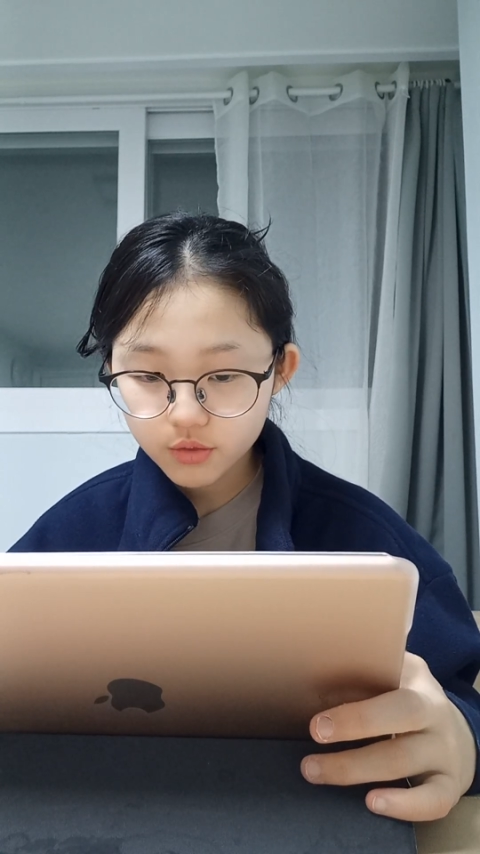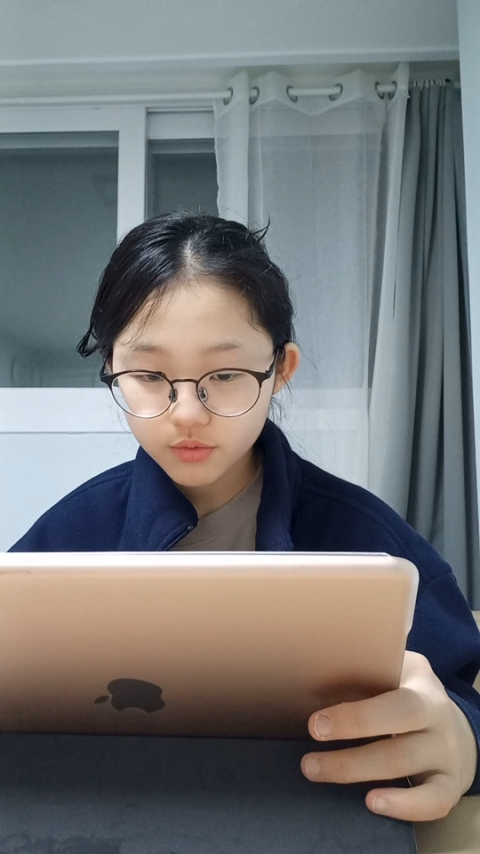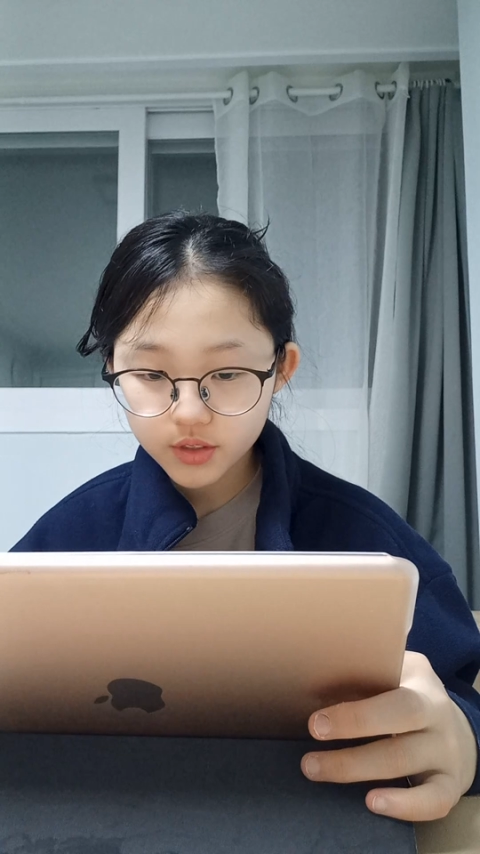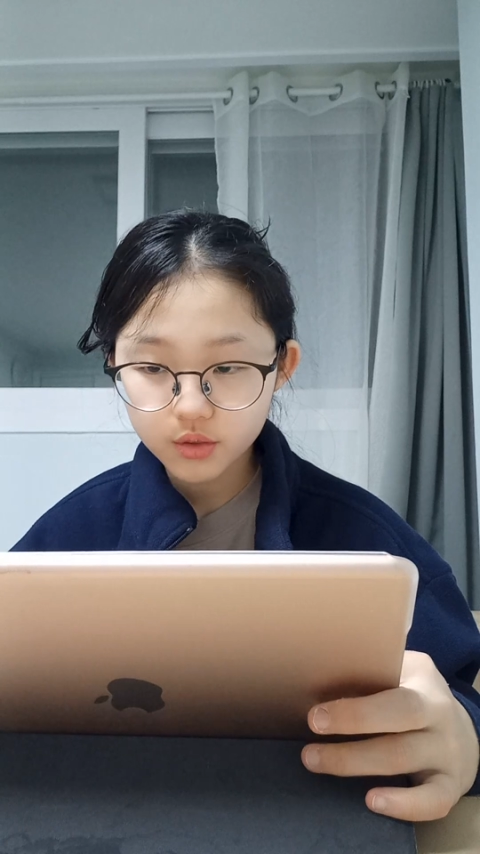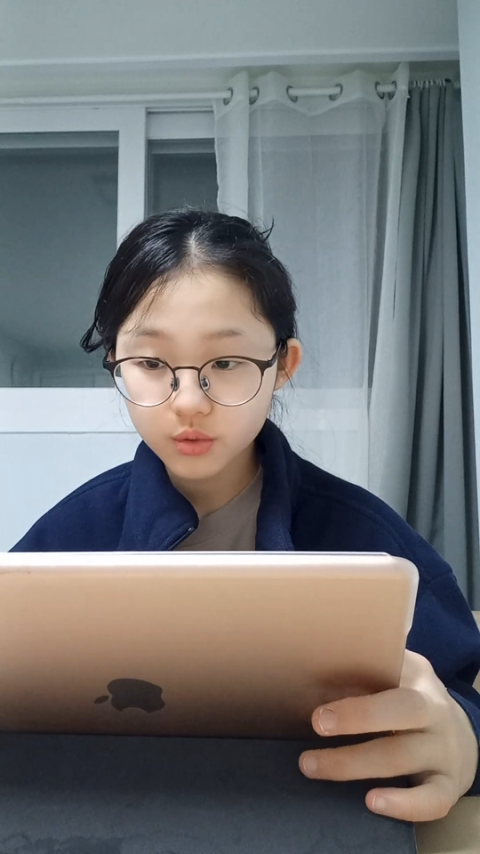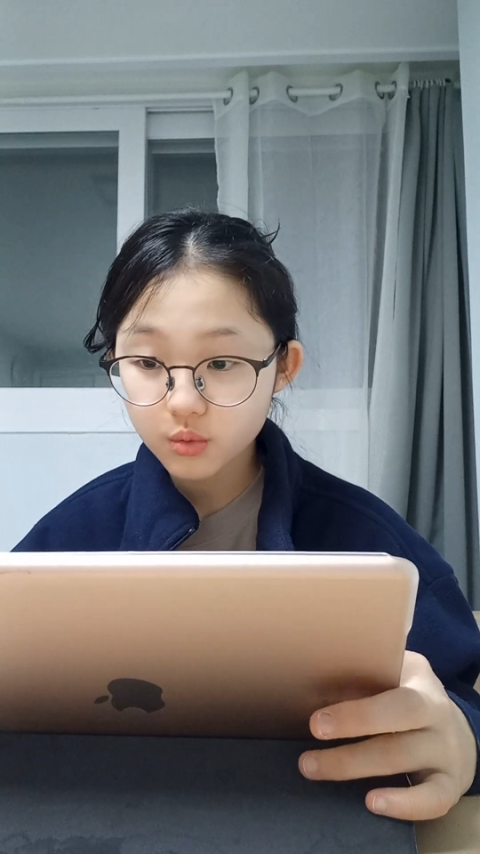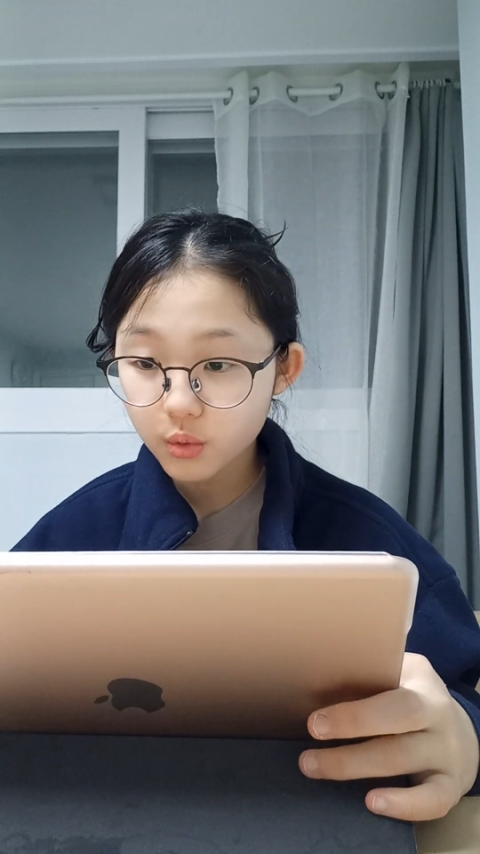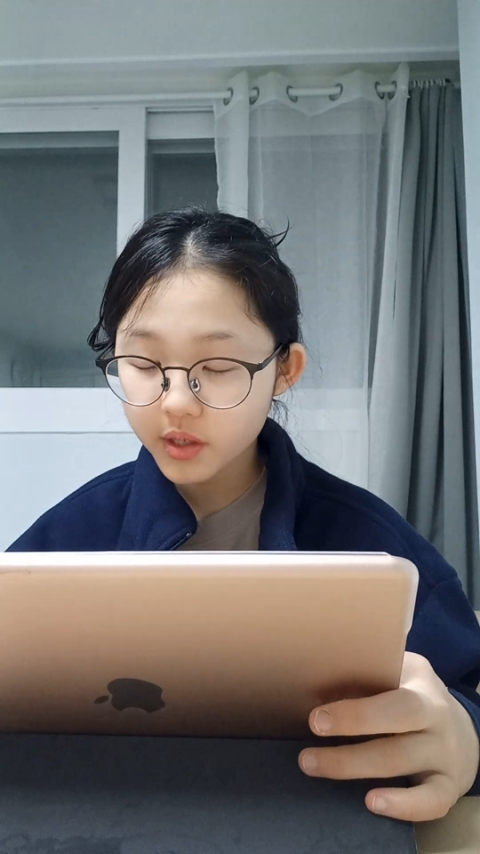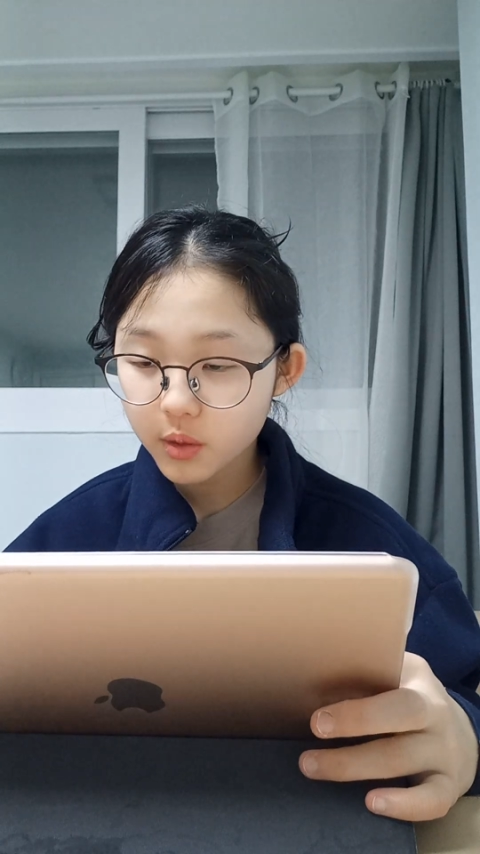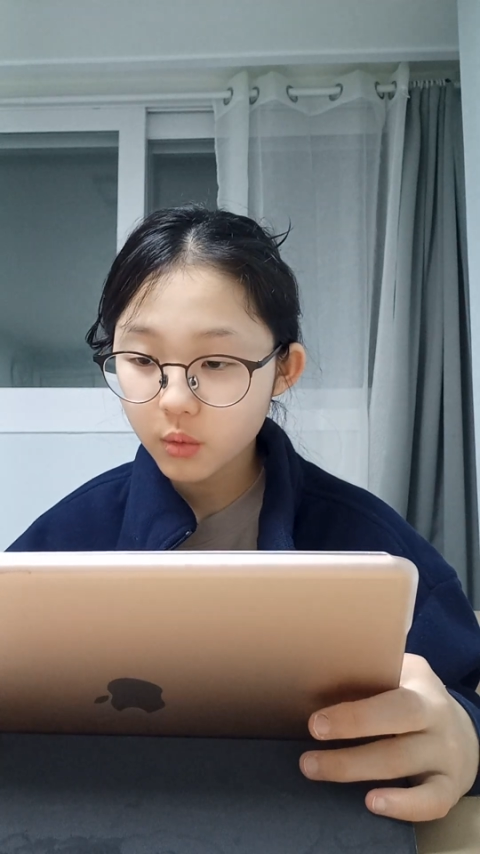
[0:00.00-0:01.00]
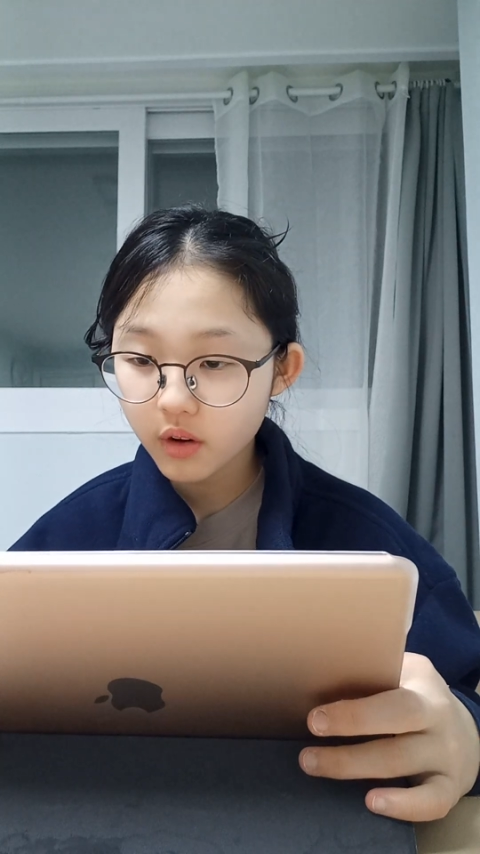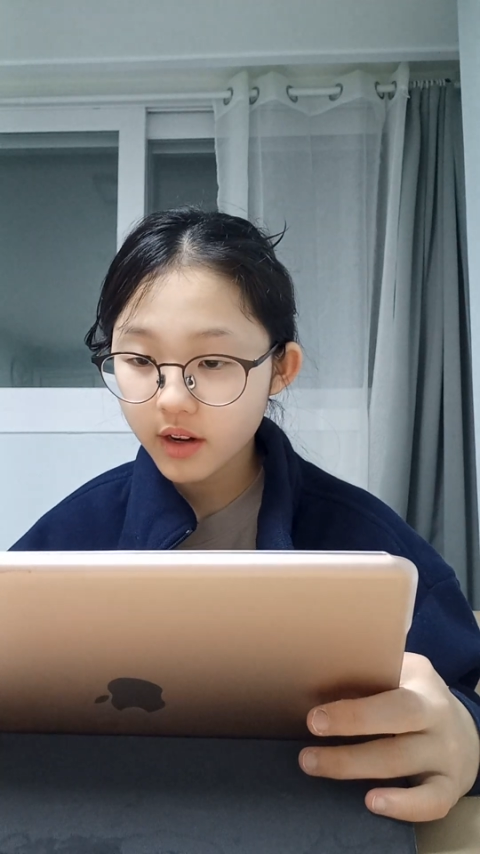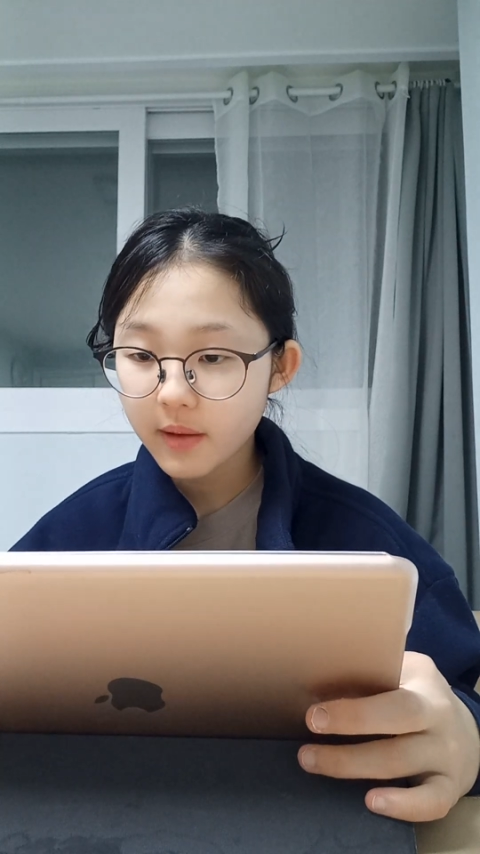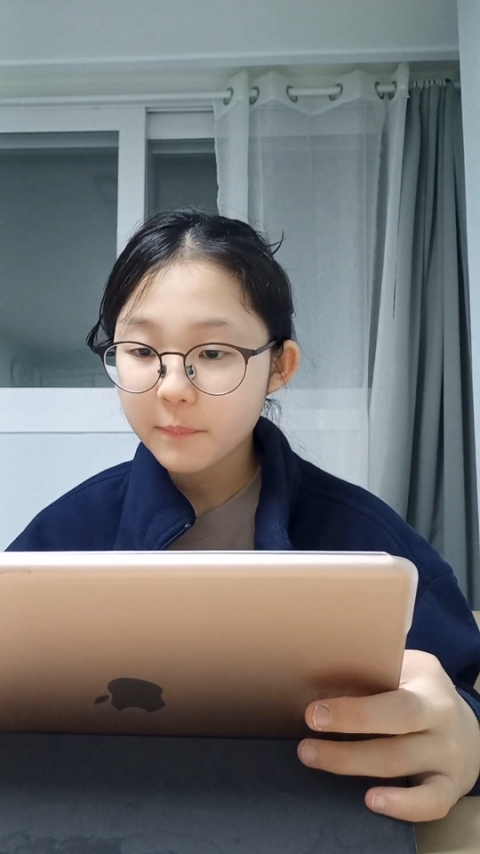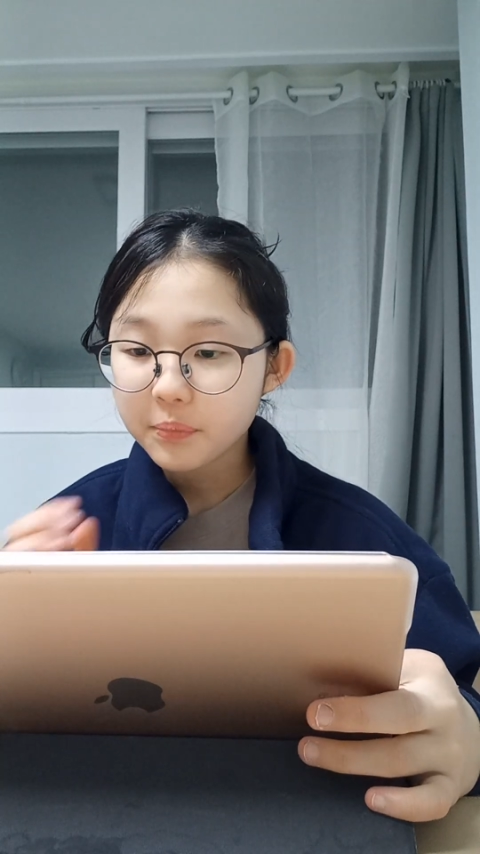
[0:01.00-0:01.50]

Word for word: to read you a story called